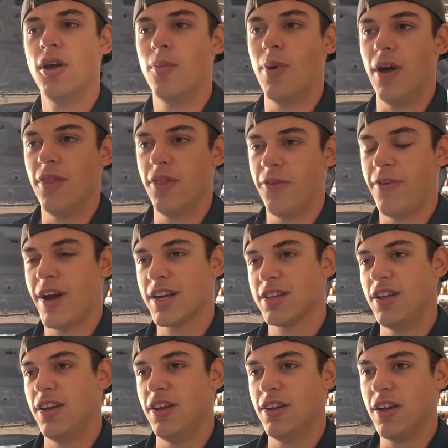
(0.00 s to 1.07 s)
But the fact
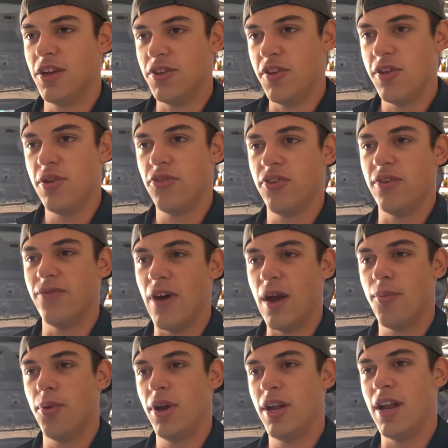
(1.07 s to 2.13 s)
that it continuously
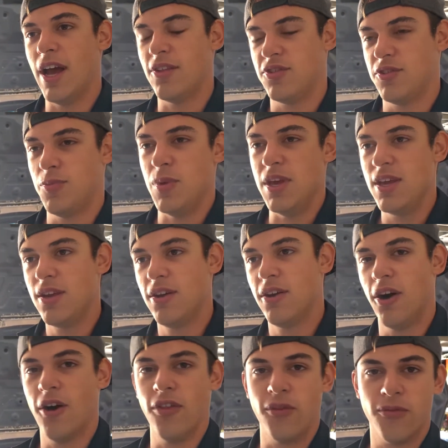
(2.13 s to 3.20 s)
vibrated at speed
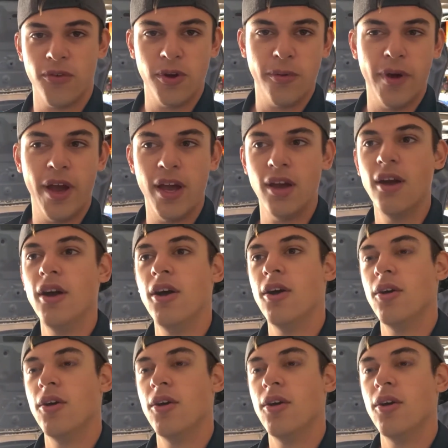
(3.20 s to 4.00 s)
on the freeway,